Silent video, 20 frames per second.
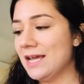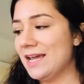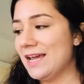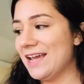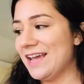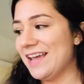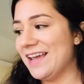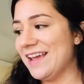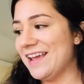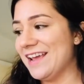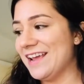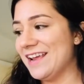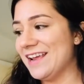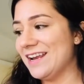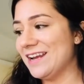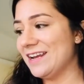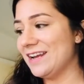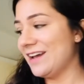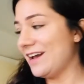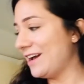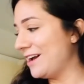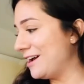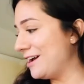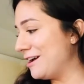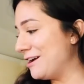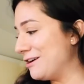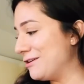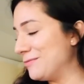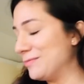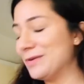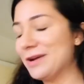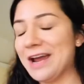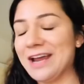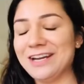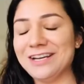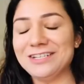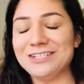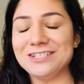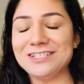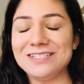and uh, um, kind
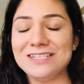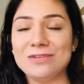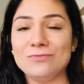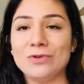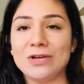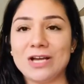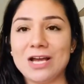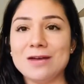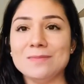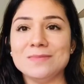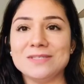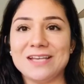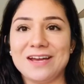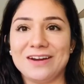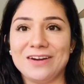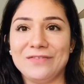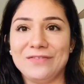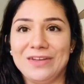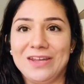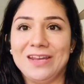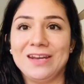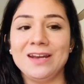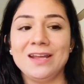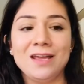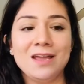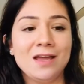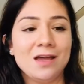of just see what comes out of it.